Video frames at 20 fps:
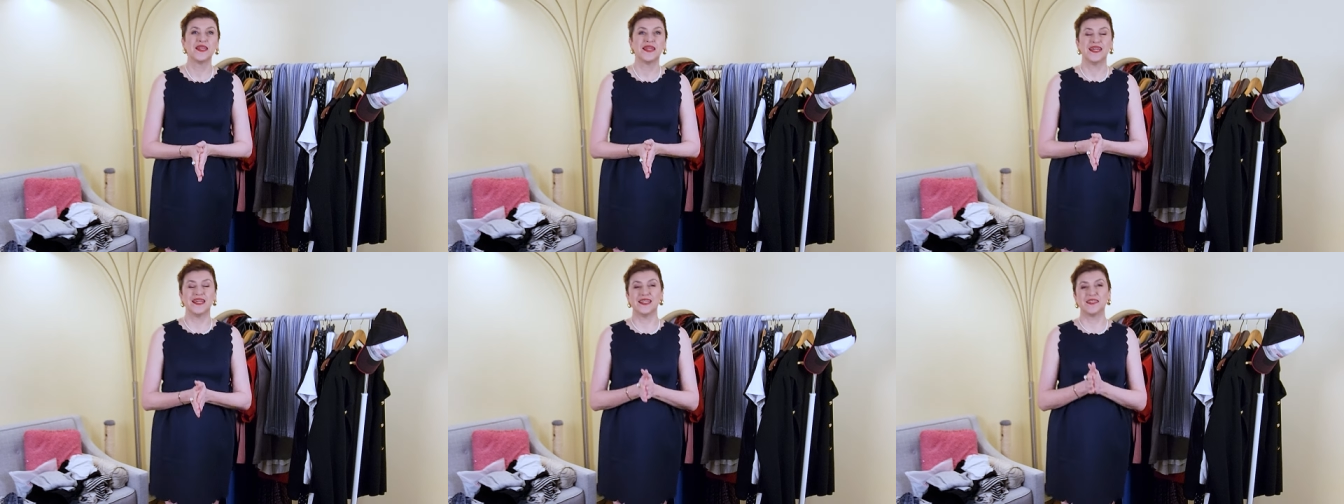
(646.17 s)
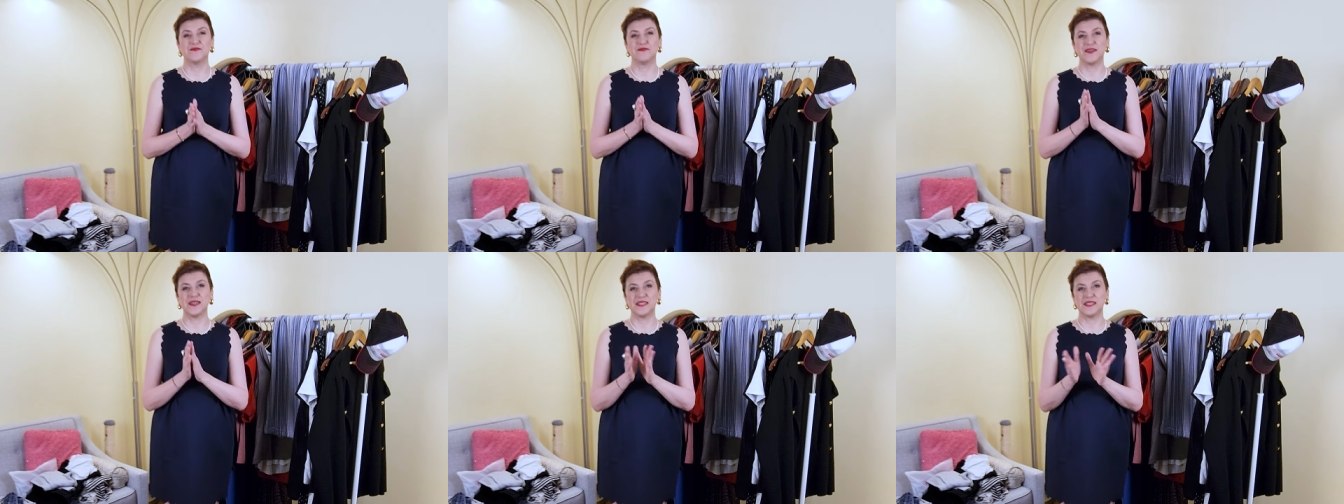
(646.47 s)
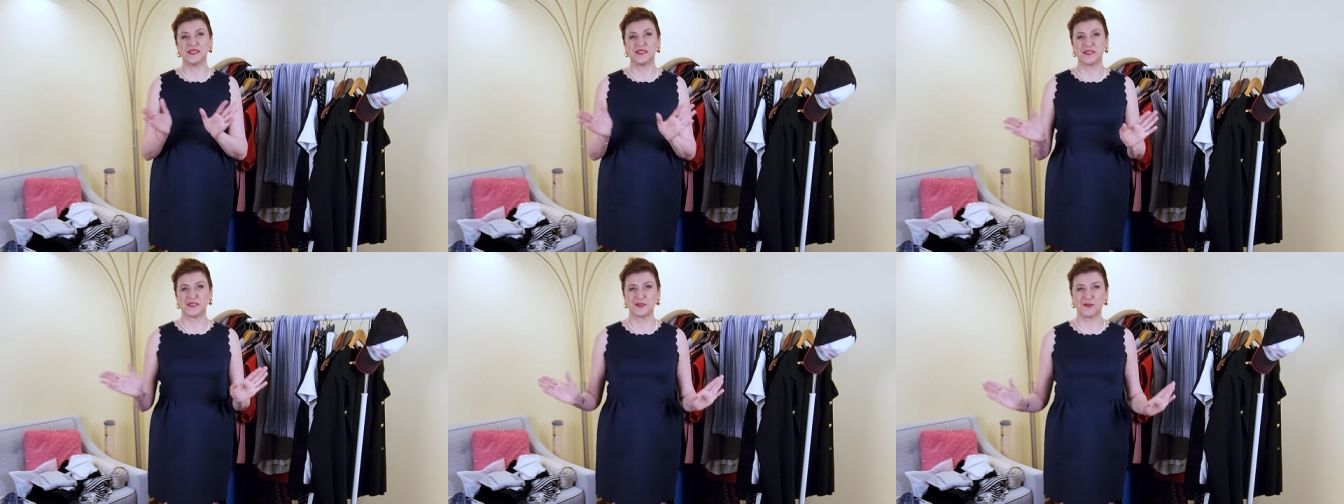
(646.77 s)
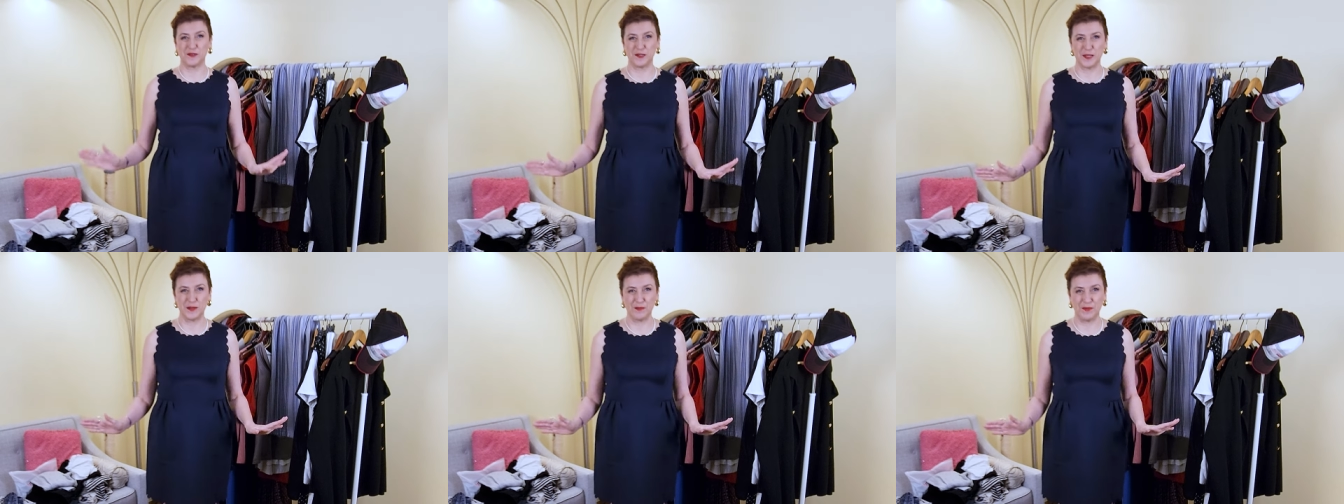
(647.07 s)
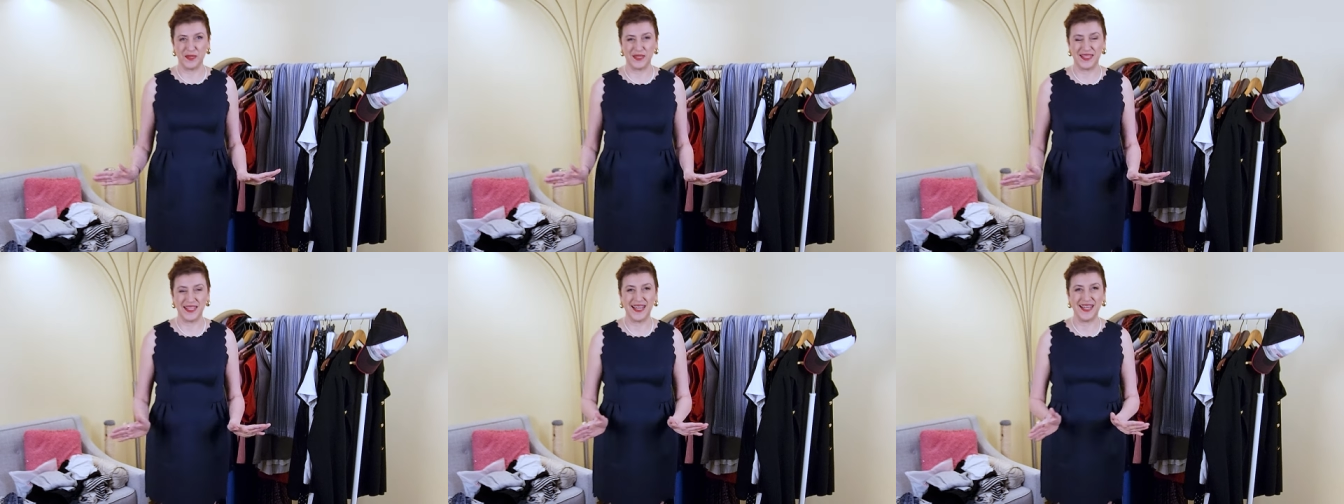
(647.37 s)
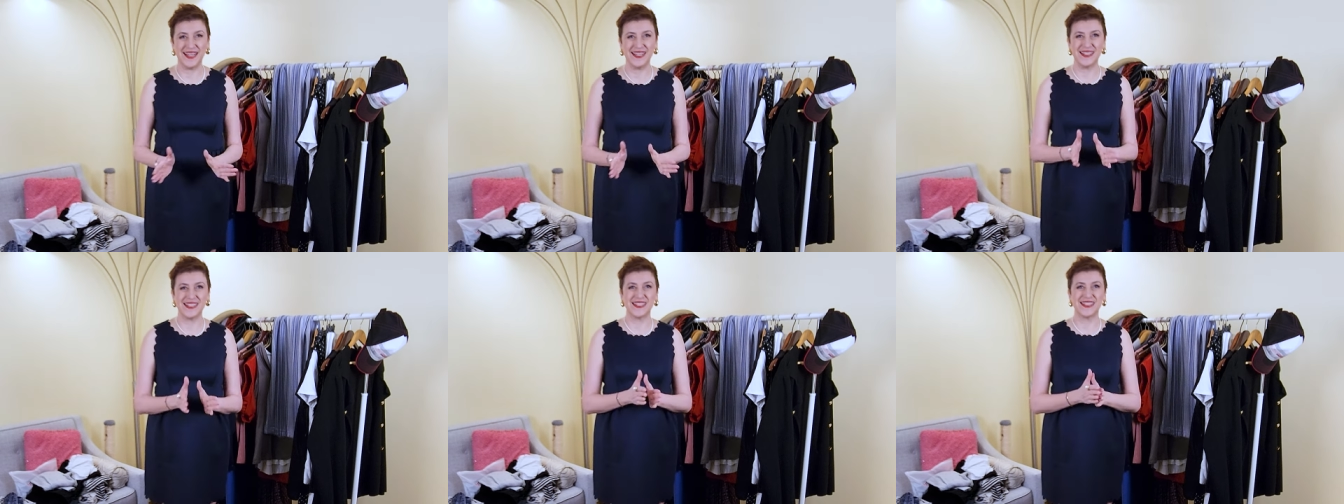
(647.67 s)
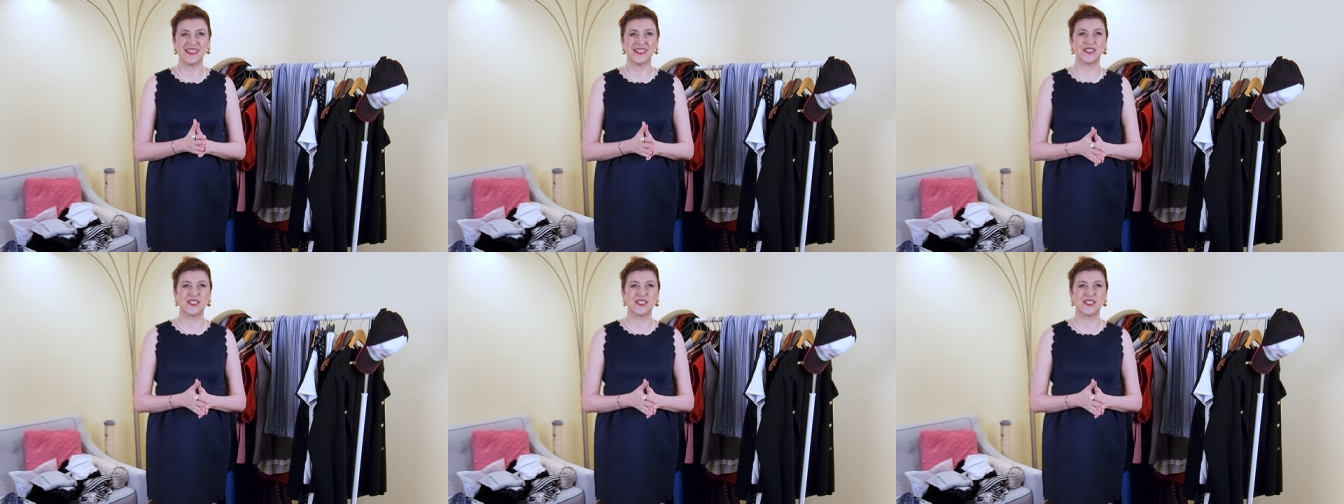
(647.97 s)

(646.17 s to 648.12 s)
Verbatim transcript: and weather is going to be nice.